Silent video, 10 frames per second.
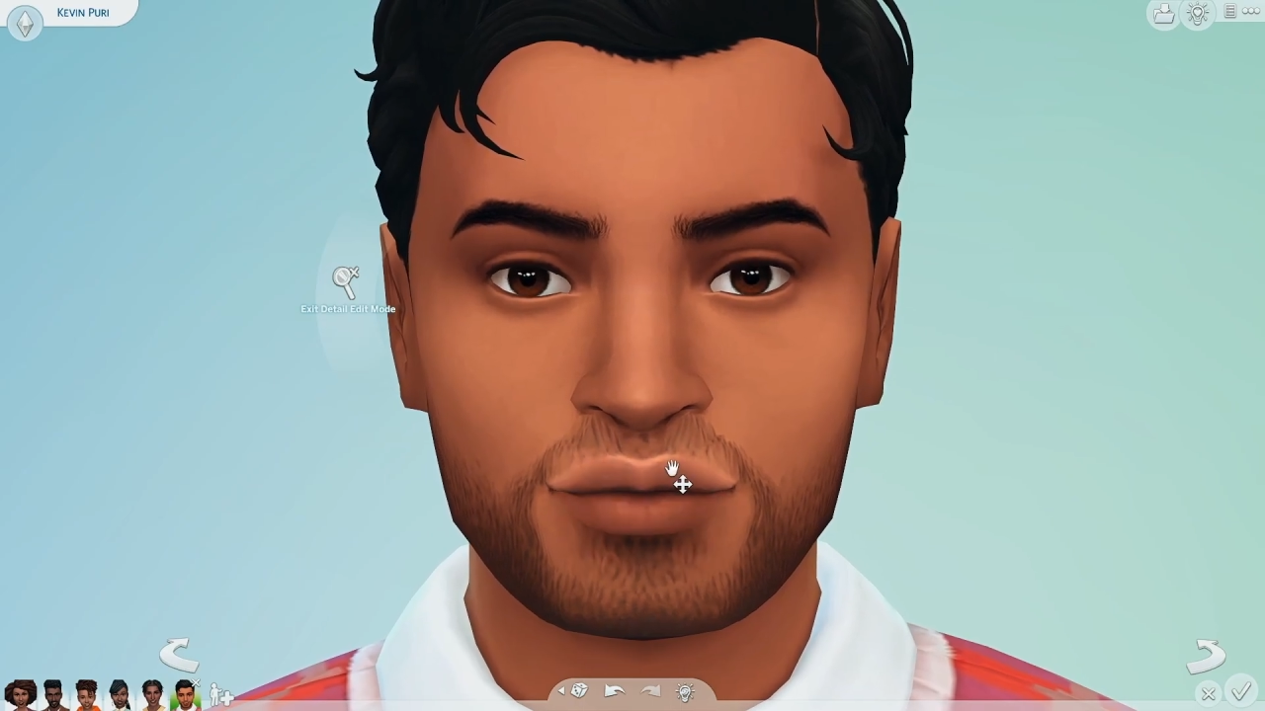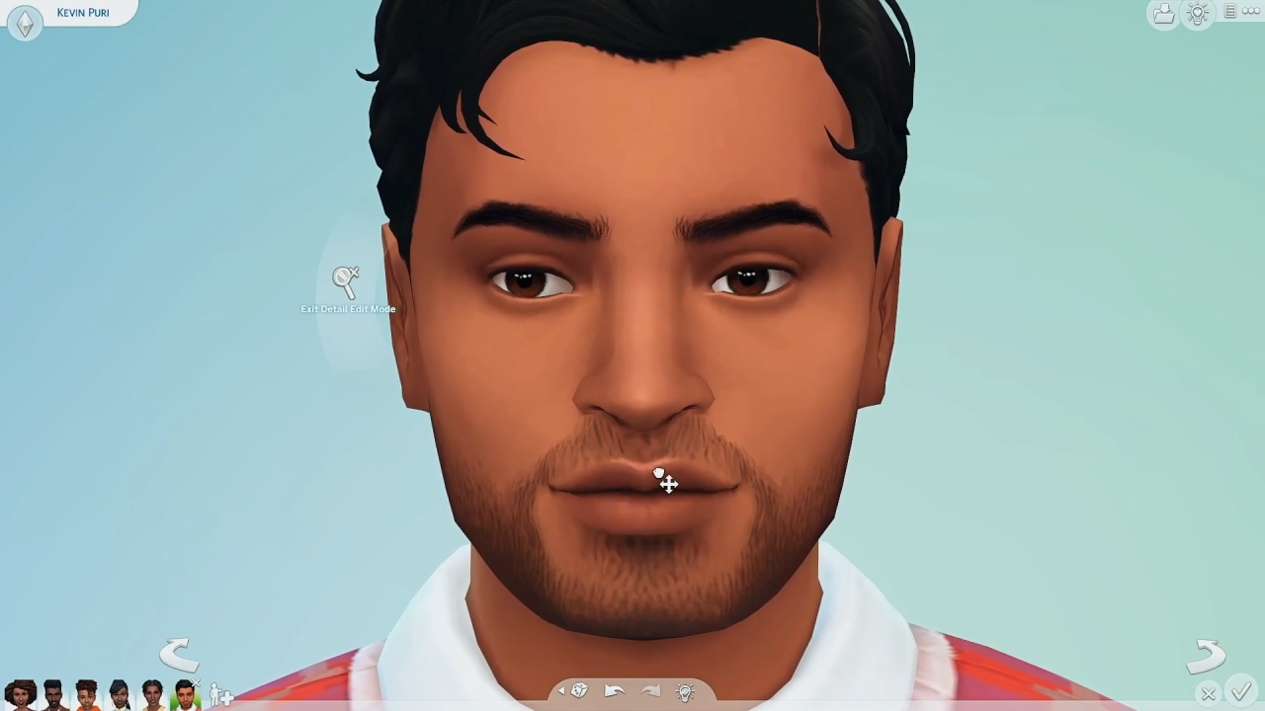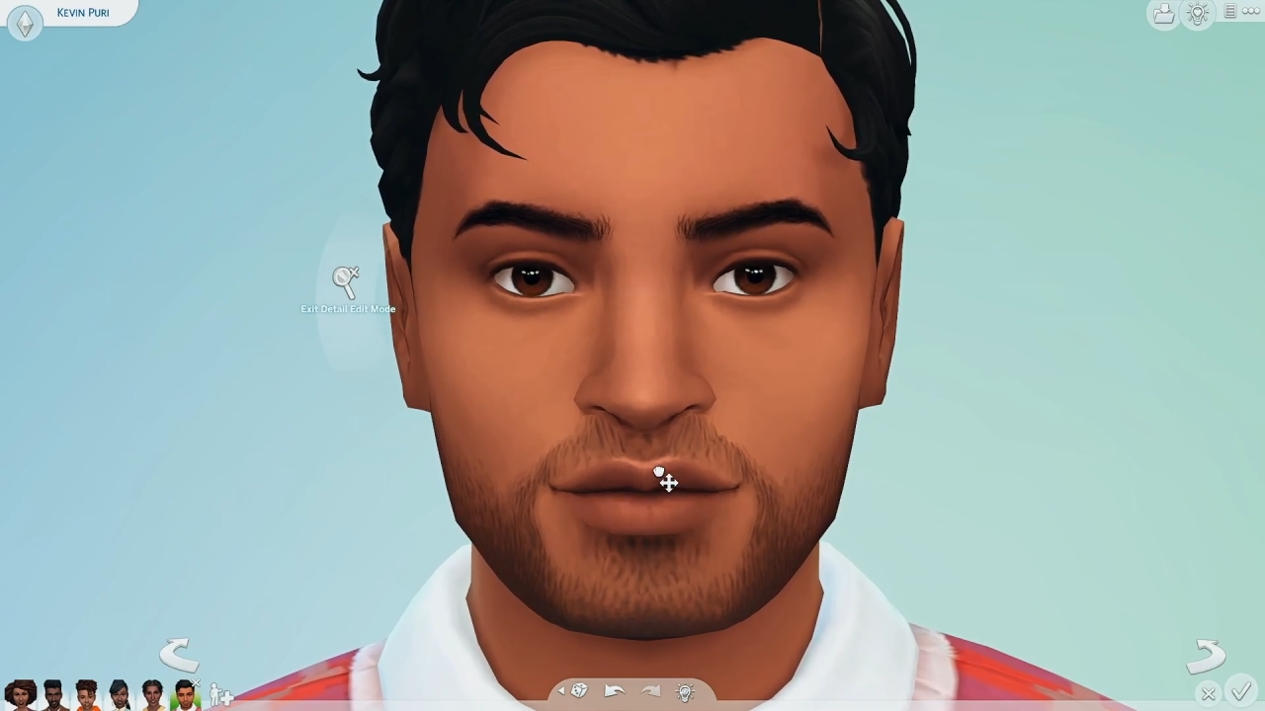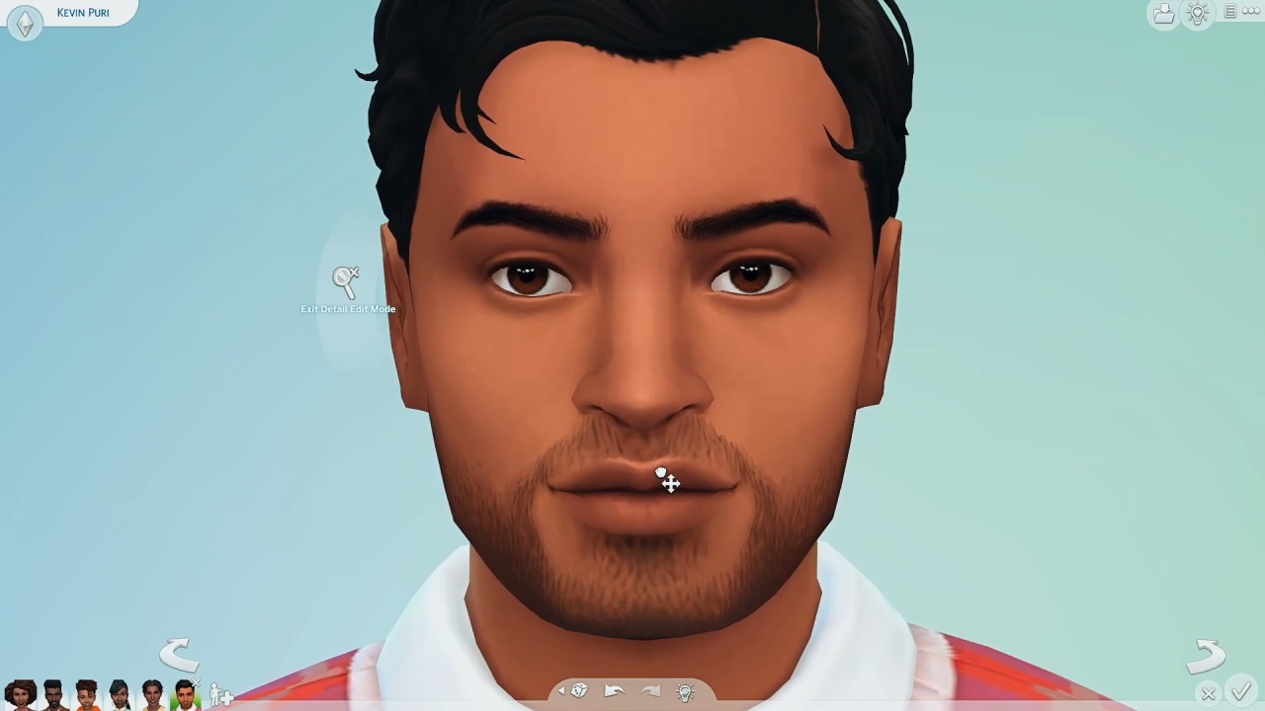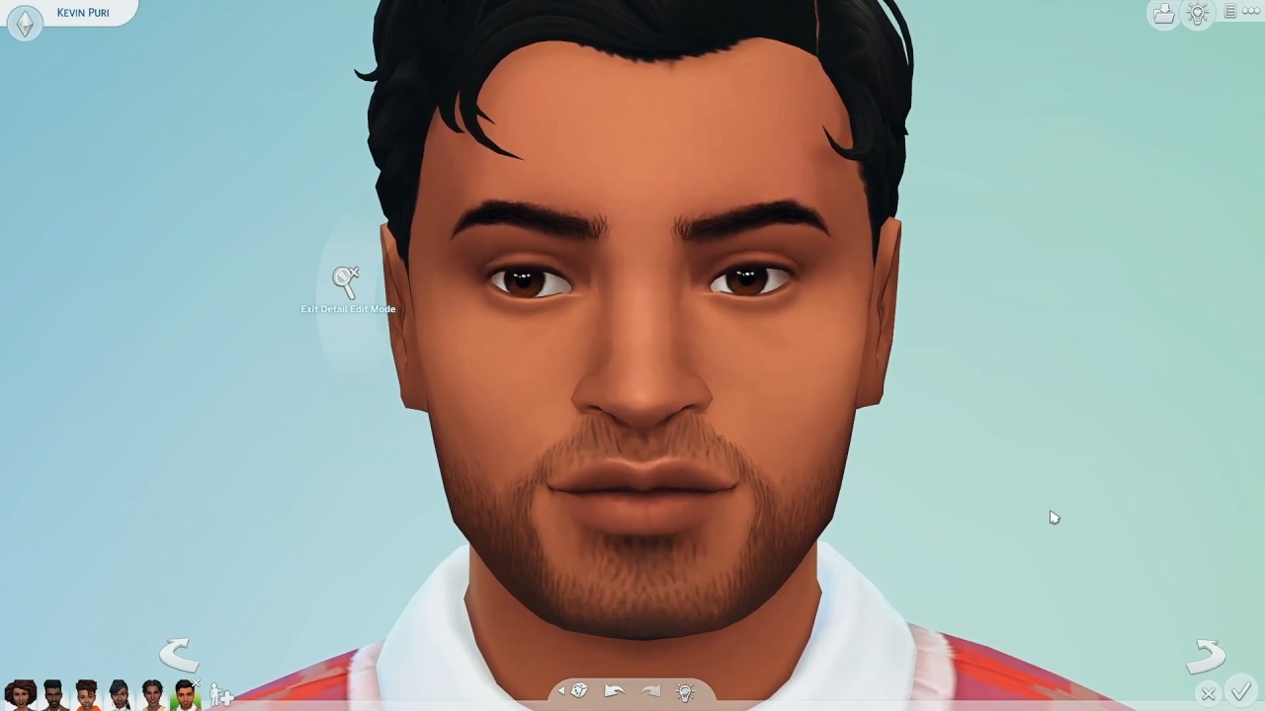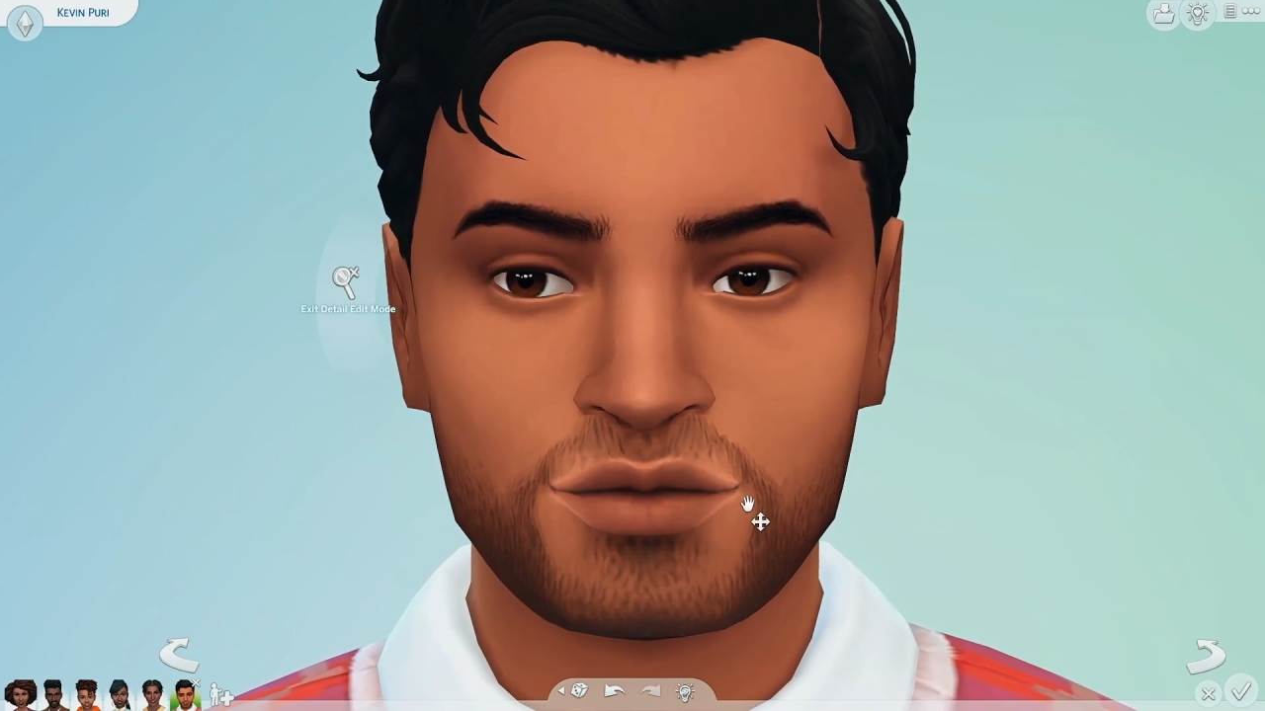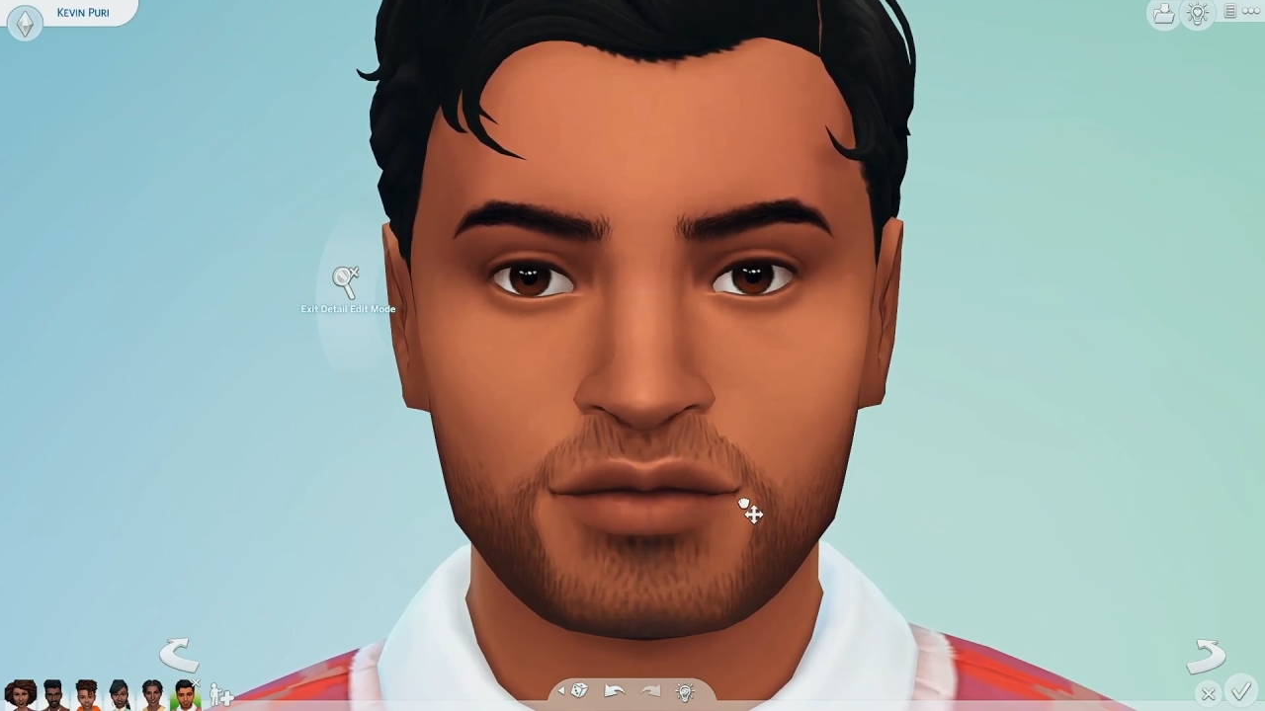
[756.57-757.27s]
do.